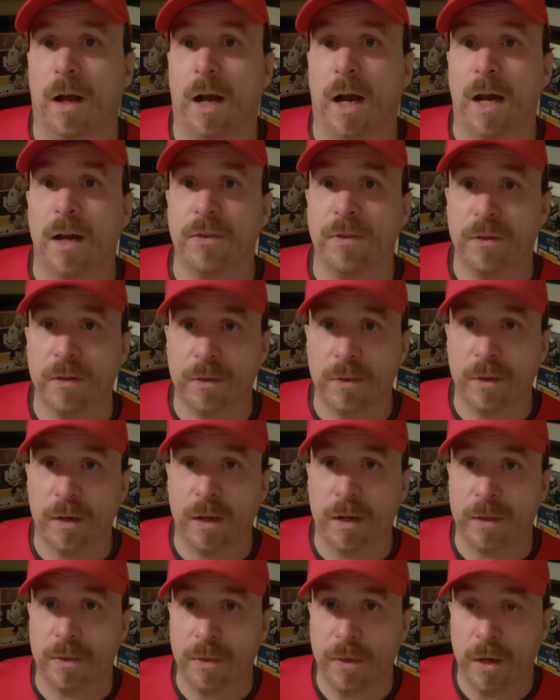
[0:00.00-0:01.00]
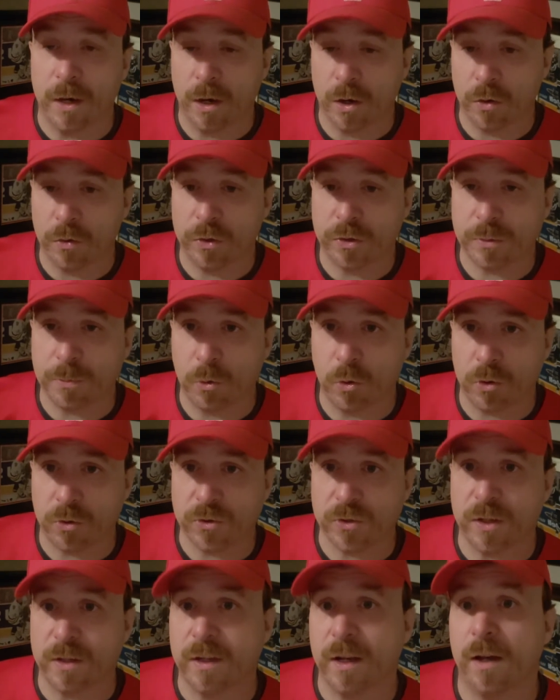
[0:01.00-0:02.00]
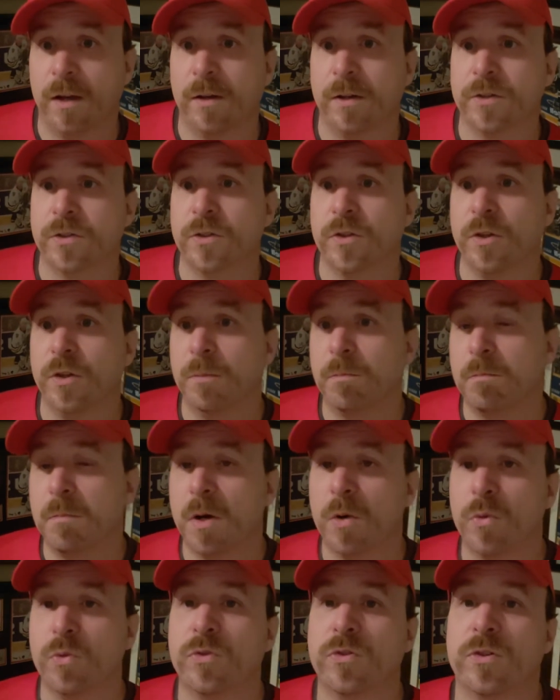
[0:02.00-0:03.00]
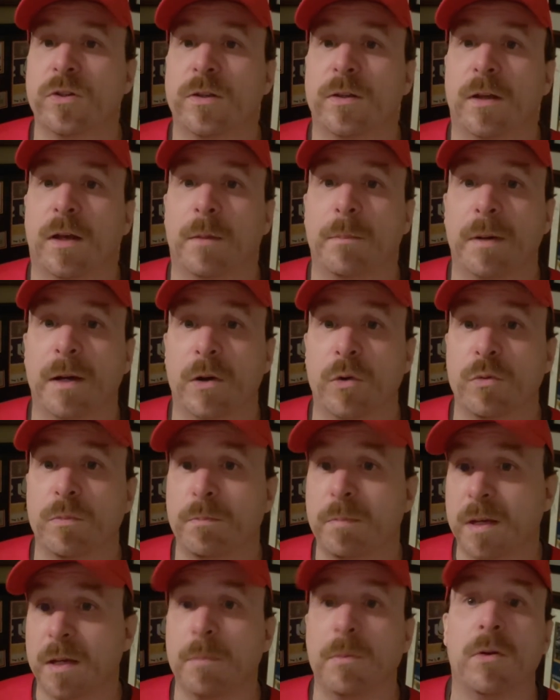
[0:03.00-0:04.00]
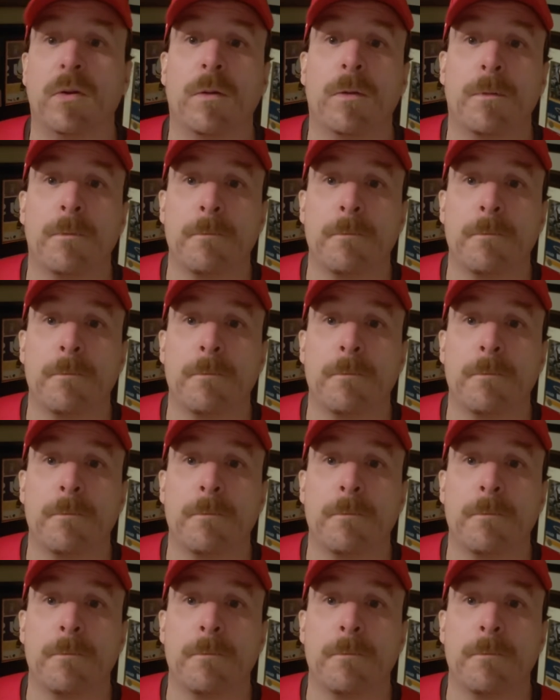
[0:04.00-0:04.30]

I think that they are the sports that tell us the most about people.